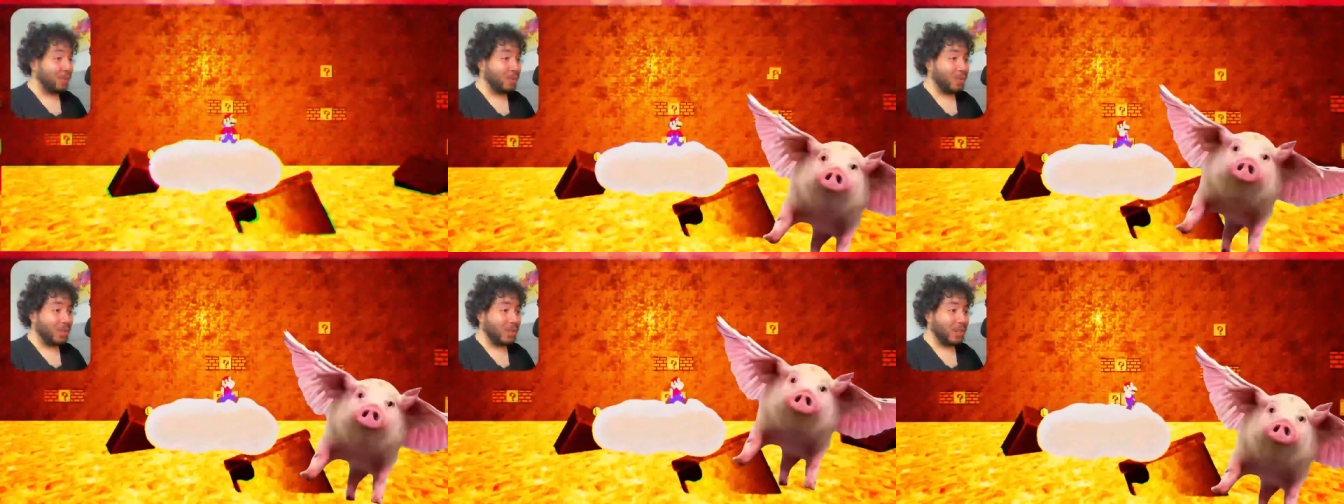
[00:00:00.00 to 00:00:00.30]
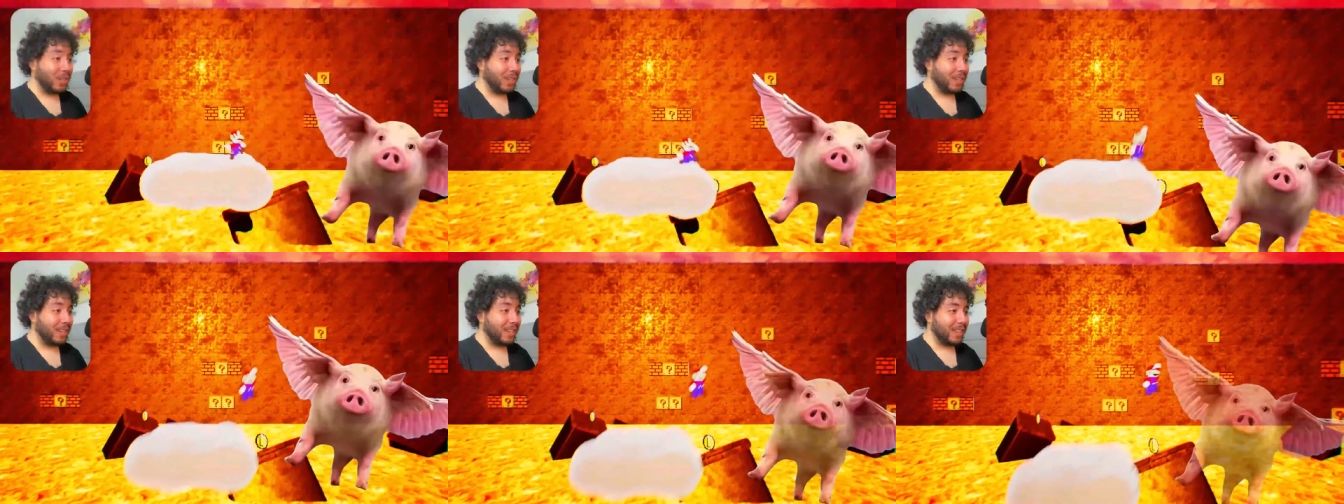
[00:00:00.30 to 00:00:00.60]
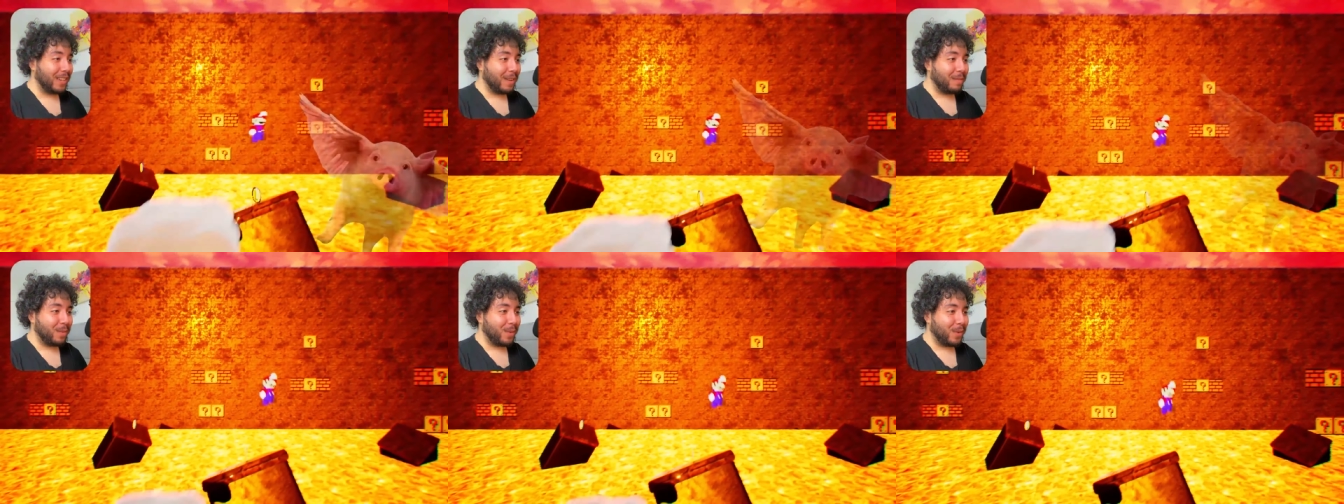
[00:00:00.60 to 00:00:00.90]
sh
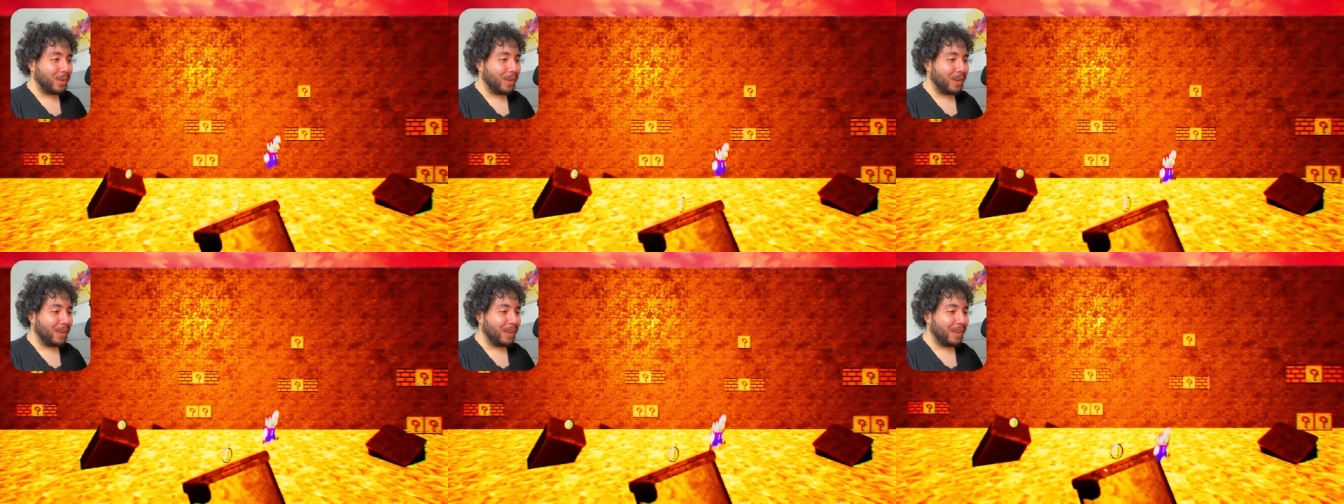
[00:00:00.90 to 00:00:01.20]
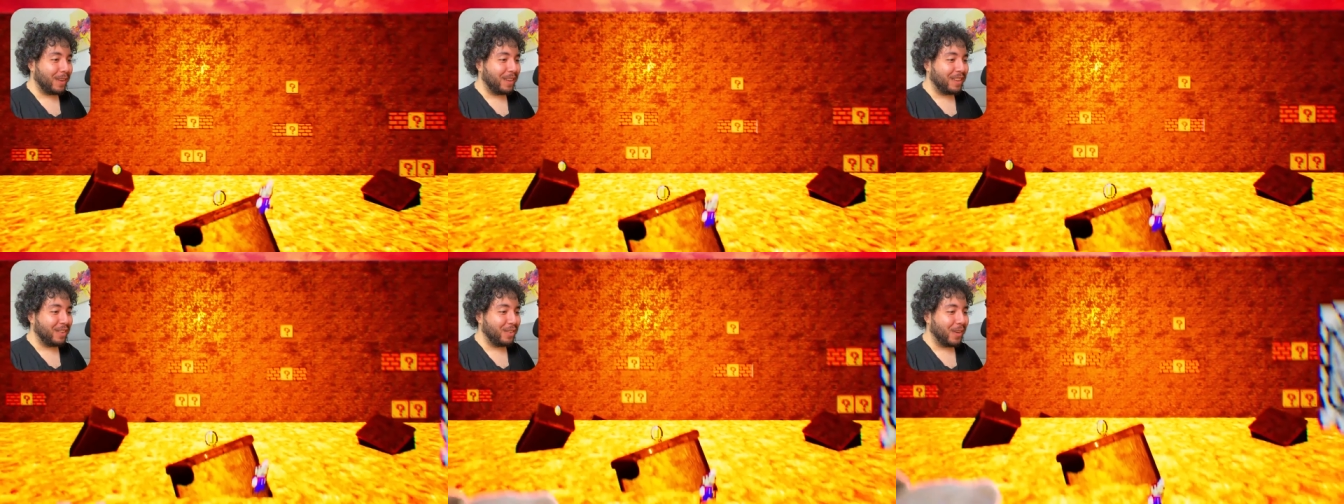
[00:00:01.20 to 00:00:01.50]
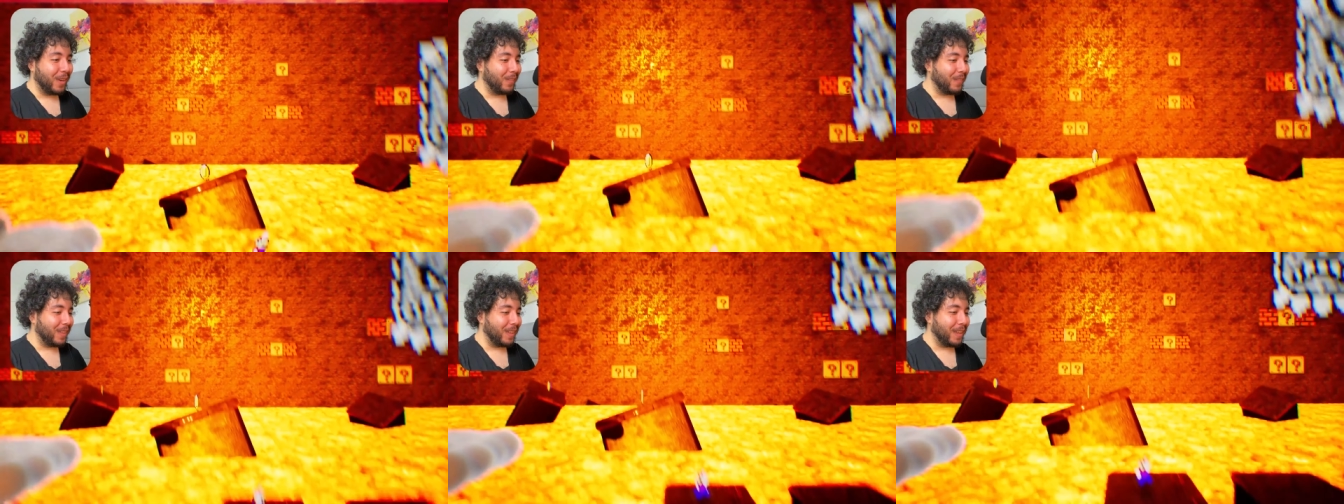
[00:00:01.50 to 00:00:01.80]
gonna lie, it's not
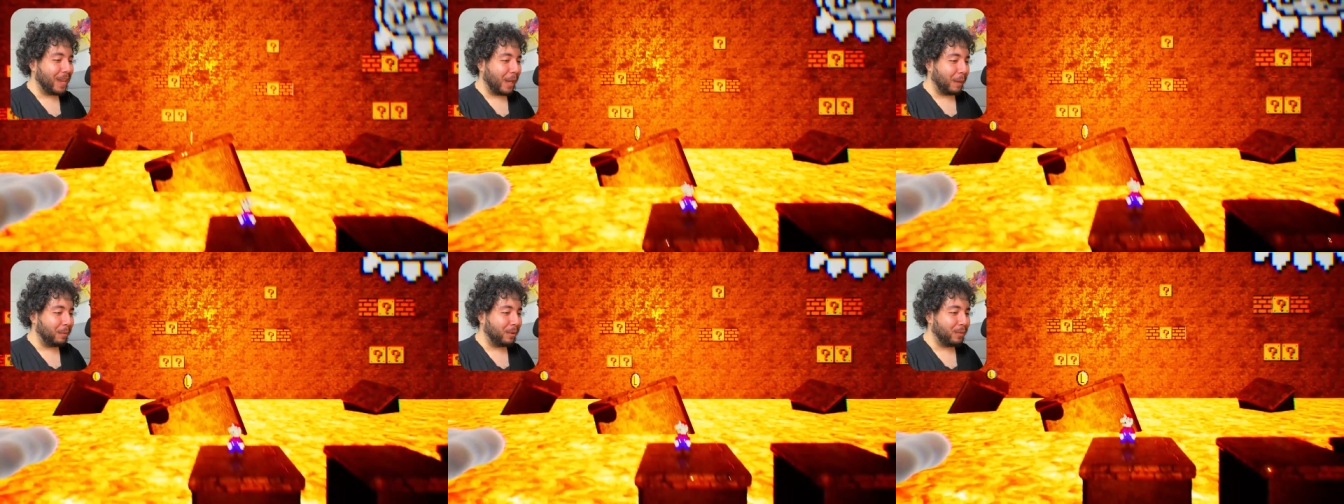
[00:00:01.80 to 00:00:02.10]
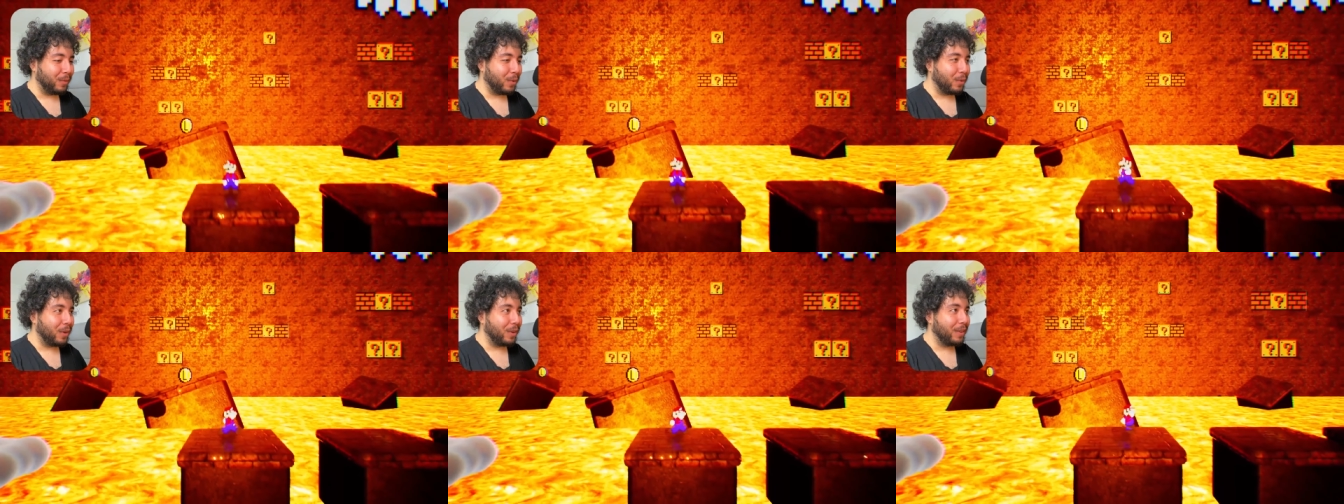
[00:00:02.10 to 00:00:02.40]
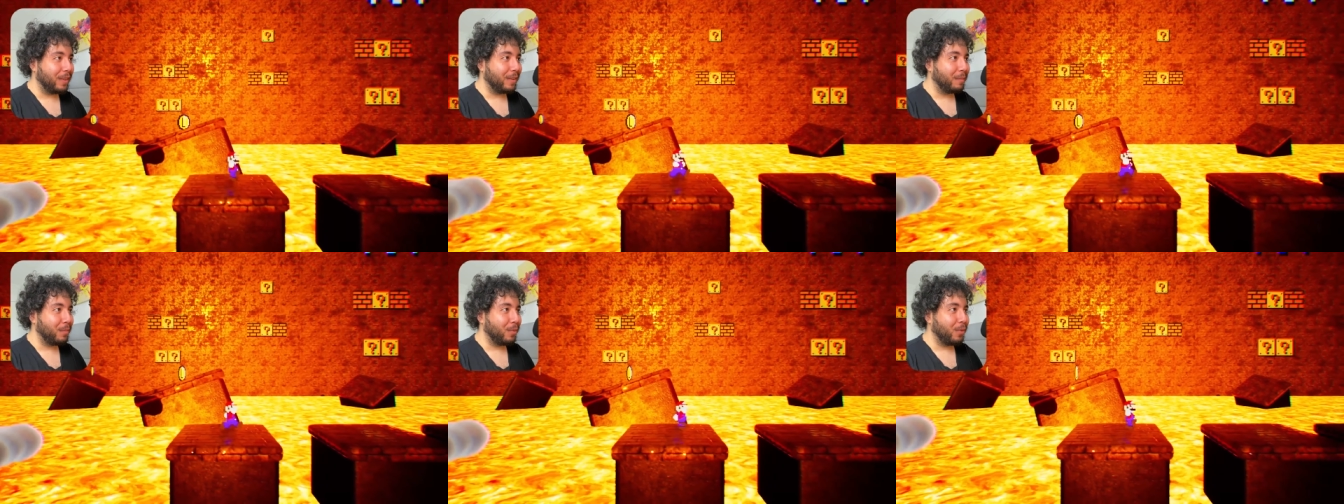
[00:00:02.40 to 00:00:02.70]
even the game's fault at
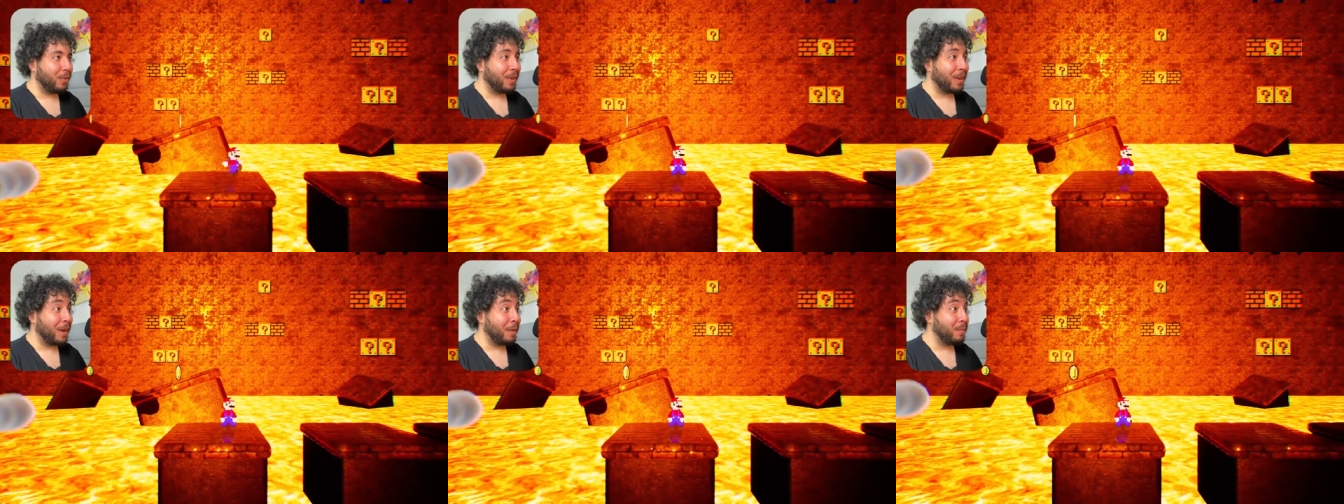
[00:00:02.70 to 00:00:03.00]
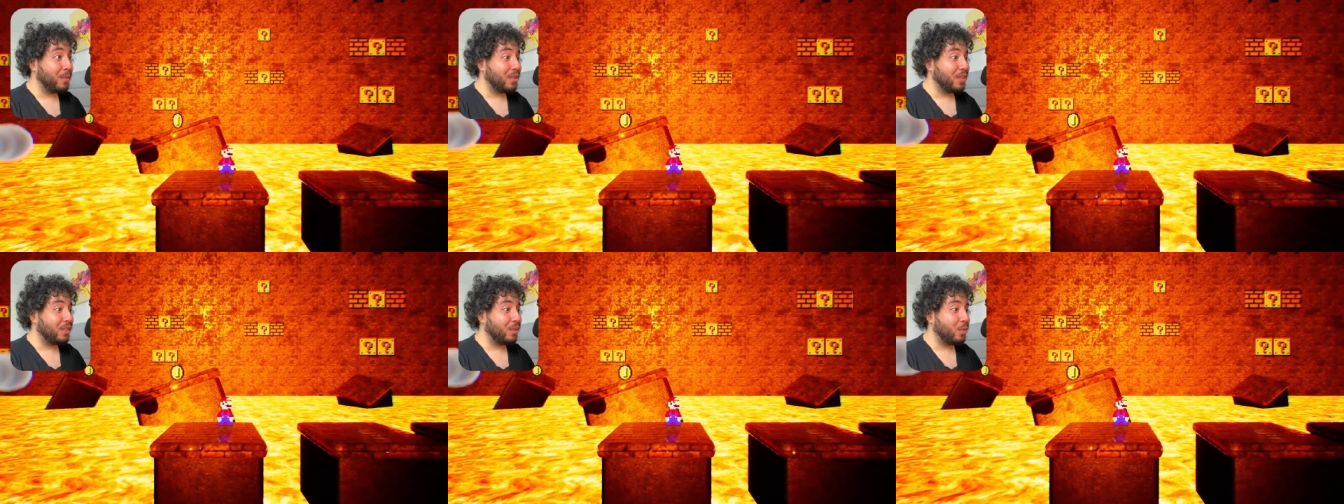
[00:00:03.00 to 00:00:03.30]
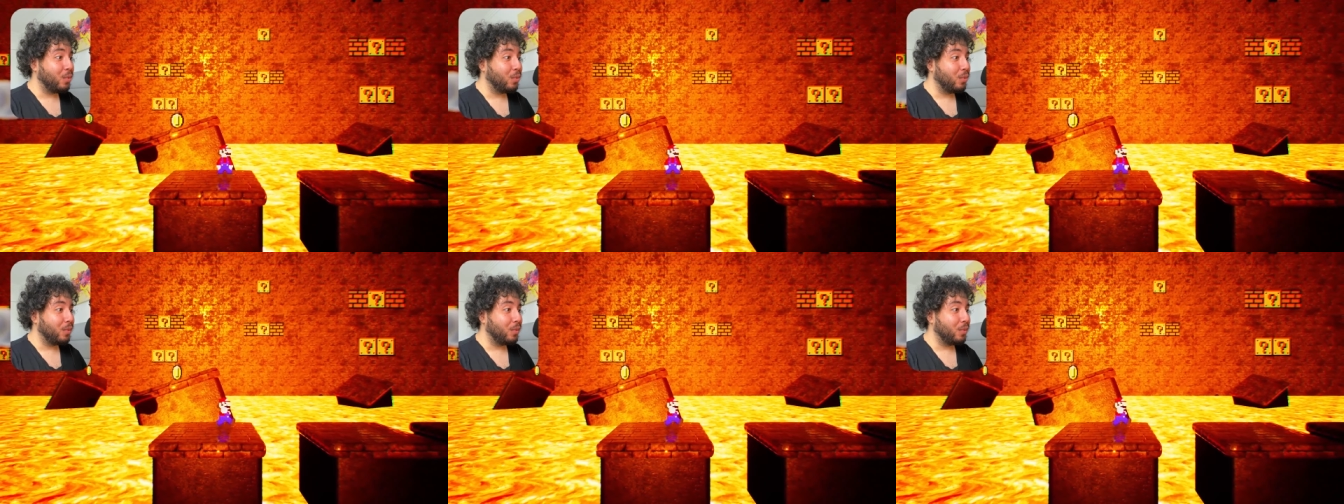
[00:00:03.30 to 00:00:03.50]
this point, I'm just